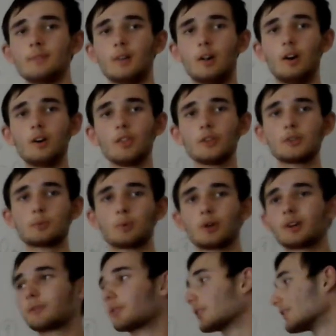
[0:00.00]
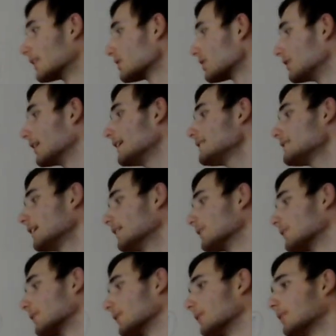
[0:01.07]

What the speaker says: All this work for such a nice answer.